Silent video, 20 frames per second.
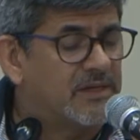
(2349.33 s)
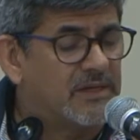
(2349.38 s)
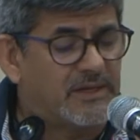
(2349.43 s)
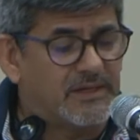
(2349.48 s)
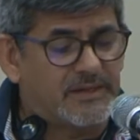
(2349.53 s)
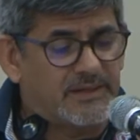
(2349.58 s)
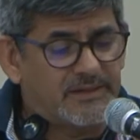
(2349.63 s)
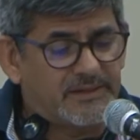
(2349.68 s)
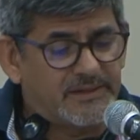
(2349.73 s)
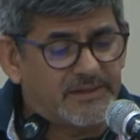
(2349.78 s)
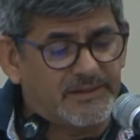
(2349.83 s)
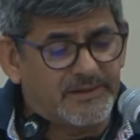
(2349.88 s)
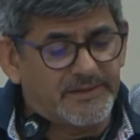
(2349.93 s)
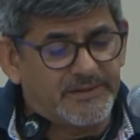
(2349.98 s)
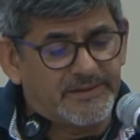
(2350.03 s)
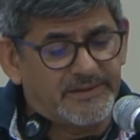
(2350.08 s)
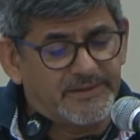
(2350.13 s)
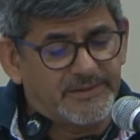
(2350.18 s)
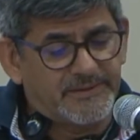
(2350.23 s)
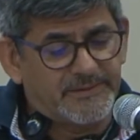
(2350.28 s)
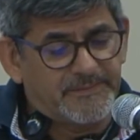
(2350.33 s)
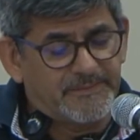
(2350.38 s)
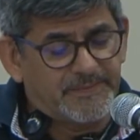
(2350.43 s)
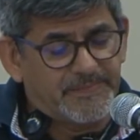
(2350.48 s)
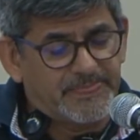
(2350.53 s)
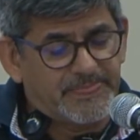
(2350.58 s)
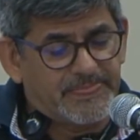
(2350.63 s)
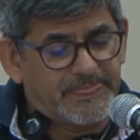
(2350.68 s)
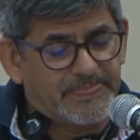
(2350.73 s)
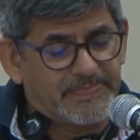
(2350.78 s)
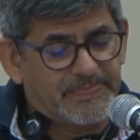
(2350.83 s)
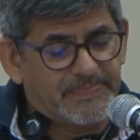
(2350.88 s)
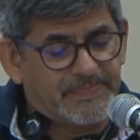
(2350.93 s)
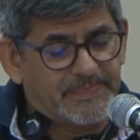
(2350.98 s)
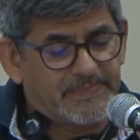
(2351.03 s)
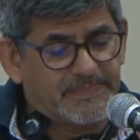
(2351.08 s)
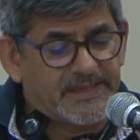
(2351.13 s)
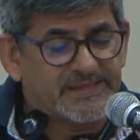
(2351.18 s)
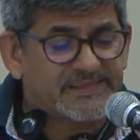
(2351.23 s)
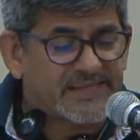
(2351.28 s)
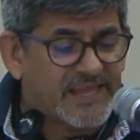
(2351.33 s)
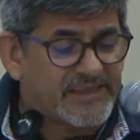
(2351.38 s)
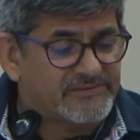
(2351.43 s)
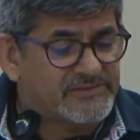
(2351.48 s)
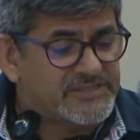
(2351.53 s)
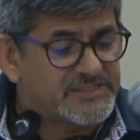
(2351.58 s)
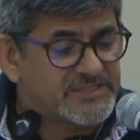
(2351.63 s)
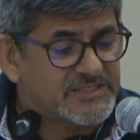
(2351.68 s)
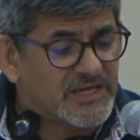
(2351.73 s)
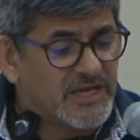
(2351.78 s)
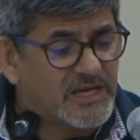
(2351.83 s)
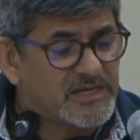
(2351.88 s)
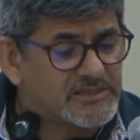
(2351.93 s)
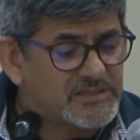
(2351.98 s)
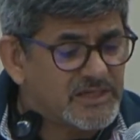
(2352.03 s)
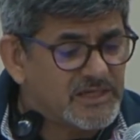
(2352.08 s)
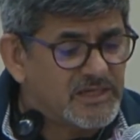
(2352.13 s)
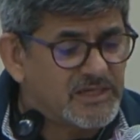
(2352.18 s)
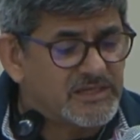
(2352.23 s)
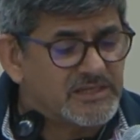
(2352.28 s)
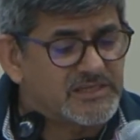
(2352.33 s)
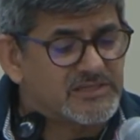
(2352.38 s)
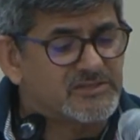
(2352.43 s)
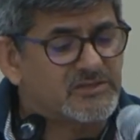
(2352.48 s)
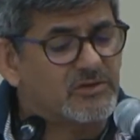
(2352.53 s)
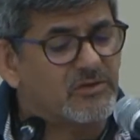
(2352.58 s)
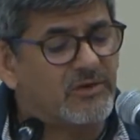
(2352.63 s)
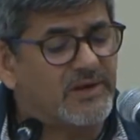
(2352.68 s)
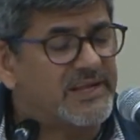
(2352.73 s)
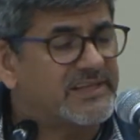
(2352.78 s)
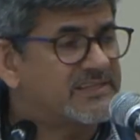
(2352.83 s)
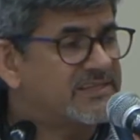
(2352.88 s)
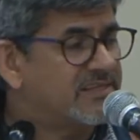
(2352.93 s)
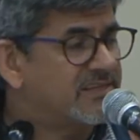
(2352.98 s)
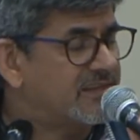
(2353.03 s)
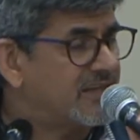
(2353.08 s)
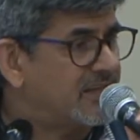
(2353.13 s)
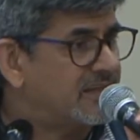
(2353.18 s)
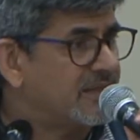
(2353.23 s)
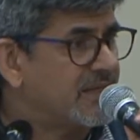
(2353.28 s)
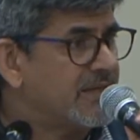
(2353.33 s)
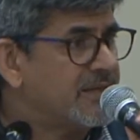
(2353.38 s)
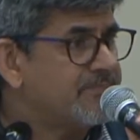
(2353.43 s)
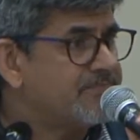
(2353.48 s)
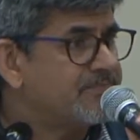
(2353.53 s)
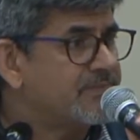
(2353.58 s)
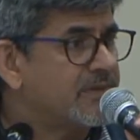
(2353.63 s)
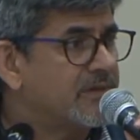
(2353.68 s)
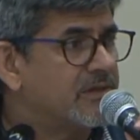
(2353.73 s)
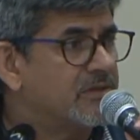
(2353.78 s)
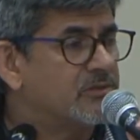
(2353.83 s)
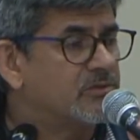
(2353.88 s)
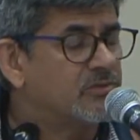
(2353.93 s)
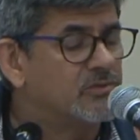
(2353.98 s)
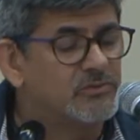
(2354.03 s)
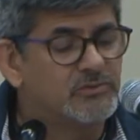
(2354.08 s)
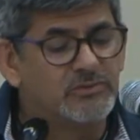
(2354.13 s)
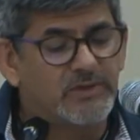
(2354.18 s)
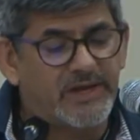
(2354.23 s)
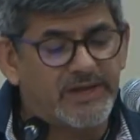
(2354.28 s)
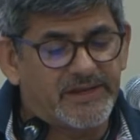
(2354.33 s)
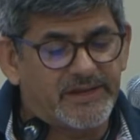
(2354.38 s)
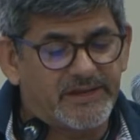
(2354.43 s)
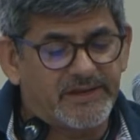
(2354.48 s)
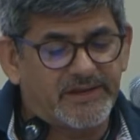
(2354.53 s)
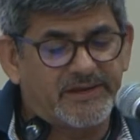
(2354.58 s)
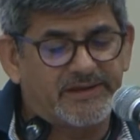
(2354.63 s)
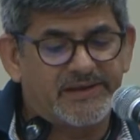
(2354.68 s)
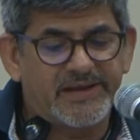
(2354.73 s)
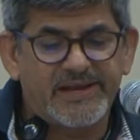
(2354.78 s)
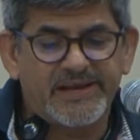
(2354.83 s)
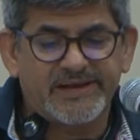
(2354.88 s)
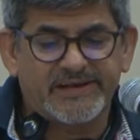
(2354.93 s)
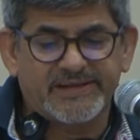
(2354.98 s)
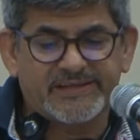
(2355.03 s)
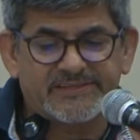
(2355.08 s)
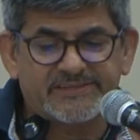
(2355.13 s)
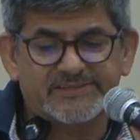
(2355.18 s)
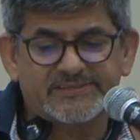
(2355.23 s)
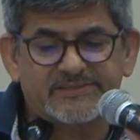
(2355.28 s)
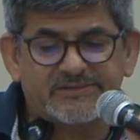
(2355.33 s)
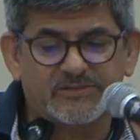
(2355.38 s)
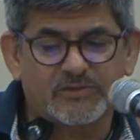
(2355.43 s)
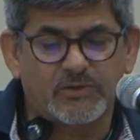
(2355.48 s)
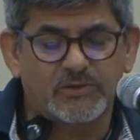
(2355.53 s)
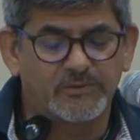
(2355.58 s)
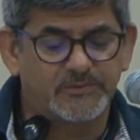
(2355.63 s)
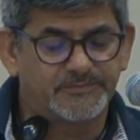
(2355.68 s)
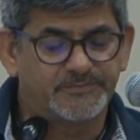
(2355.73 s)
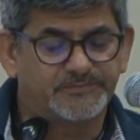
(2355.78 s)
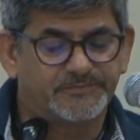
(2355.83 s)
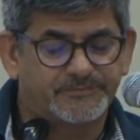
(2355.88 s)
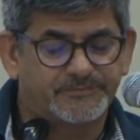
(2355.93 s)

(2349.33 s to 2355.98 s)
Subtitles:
that I have in charge is collecting data to an LRS. So